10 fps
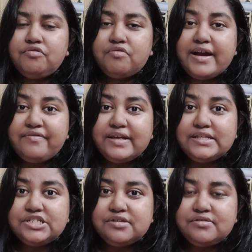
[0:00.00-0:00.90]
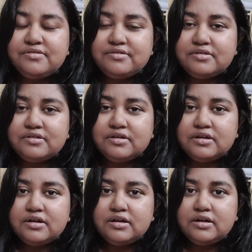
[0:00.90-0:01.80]
A Quiet Vengeance.
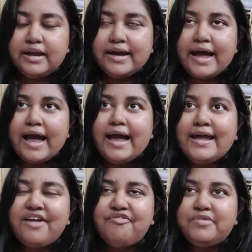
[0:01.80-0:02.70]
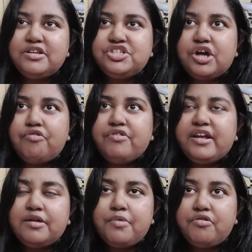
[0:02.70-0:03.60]
Like, I have been
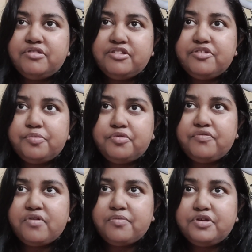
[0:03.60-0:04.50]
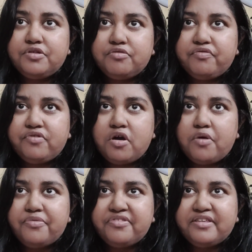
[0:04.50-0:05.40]
shouting about this book from the
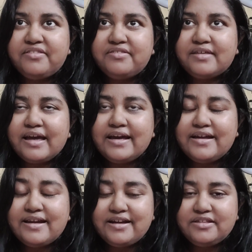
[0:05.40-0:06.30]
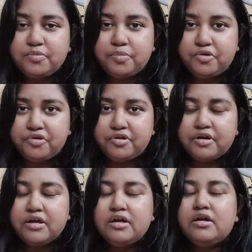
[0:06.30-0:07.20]
rooftop since I read the book,
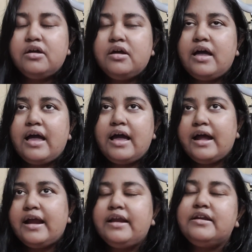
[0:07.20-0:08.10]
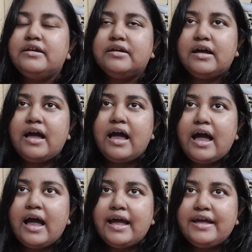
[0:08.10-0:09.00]
and
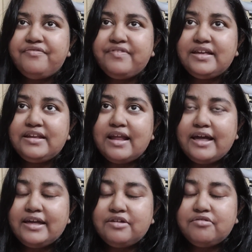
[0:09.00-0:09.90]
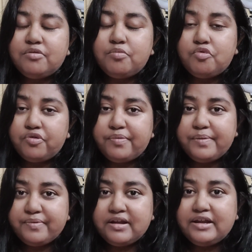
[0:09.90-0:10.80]
I feel like, you know, more
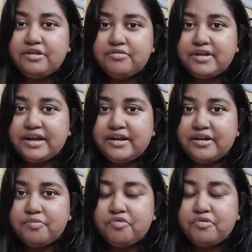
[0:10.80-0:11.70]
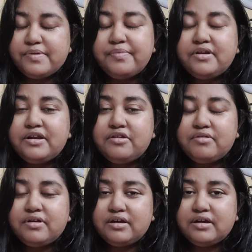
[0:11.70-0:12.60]
people need to read it, more people
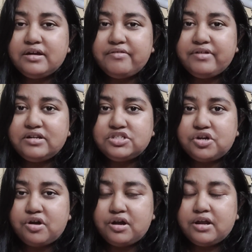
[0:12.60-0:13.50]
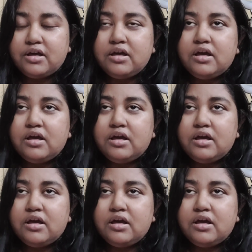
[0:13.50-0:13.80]
need to give it a shot.